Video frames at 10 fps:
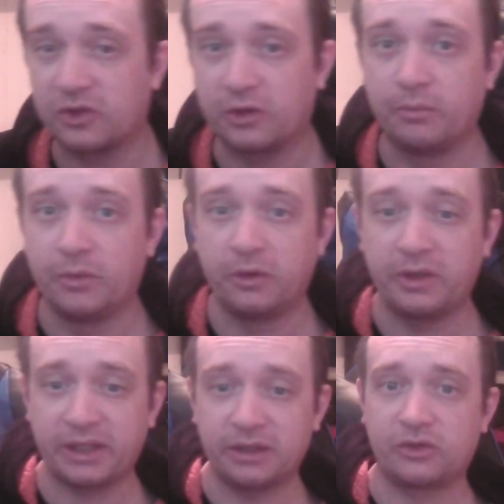and Moon
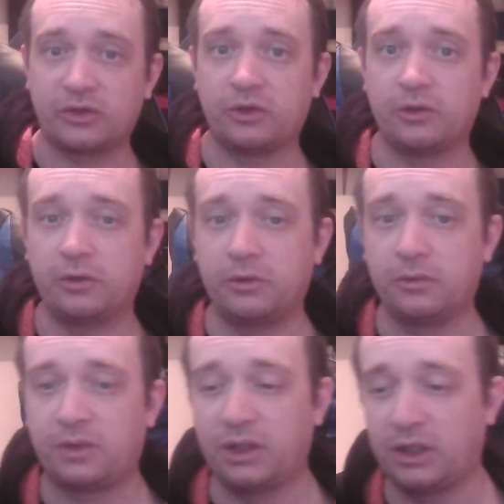added to
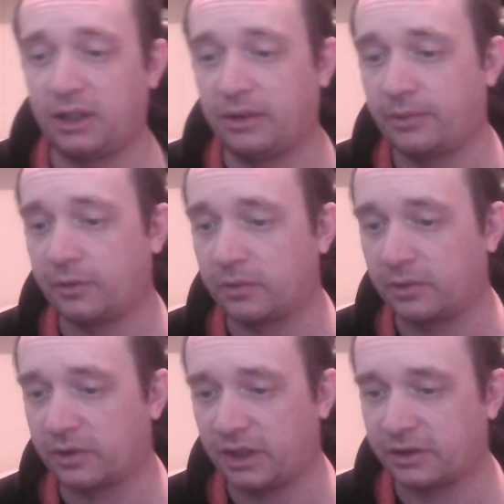the Pokemon
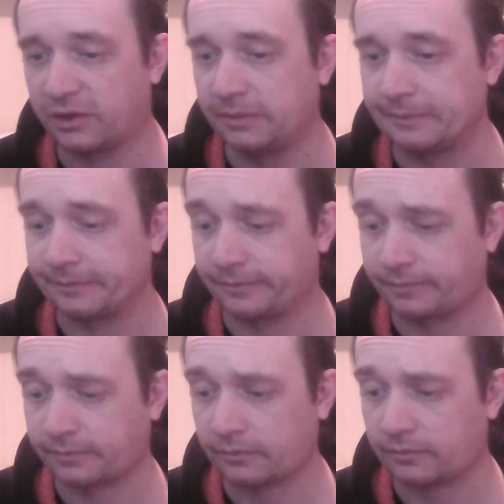collection.
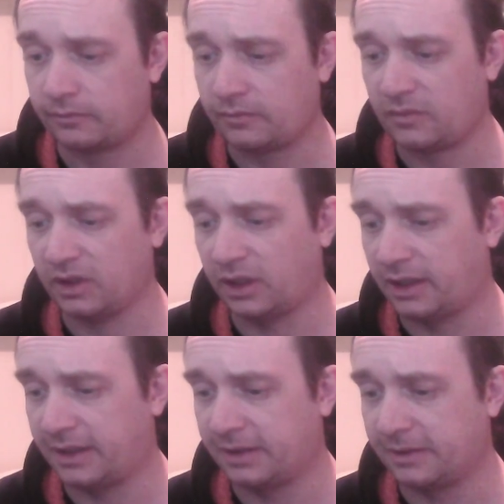
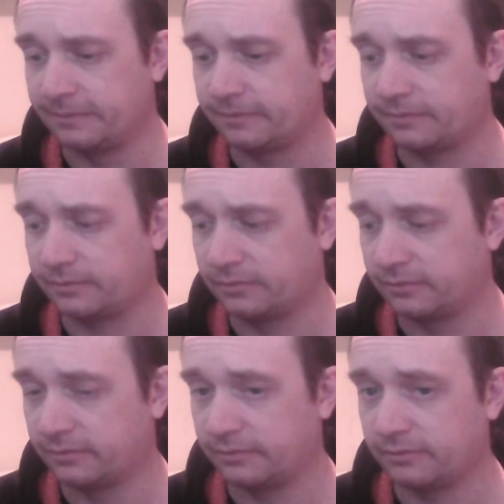I'll
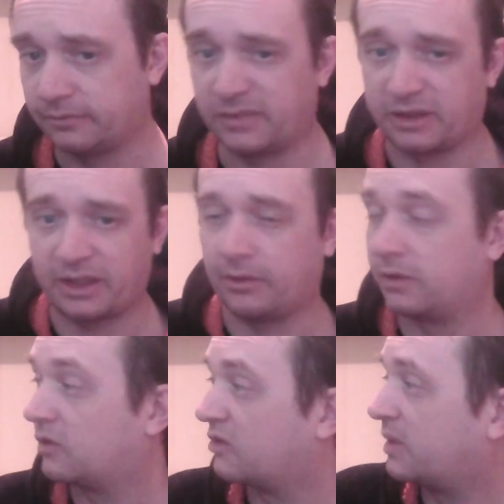carry on
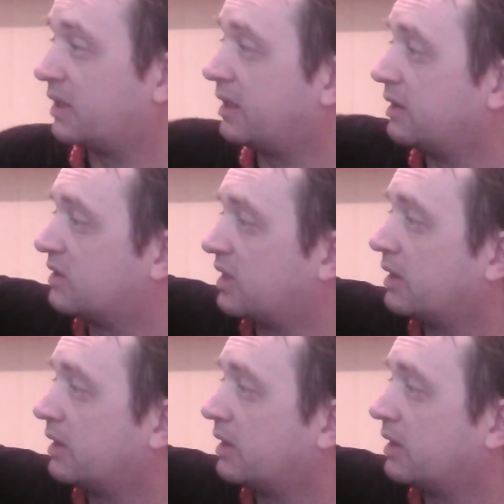talking about that in a sec.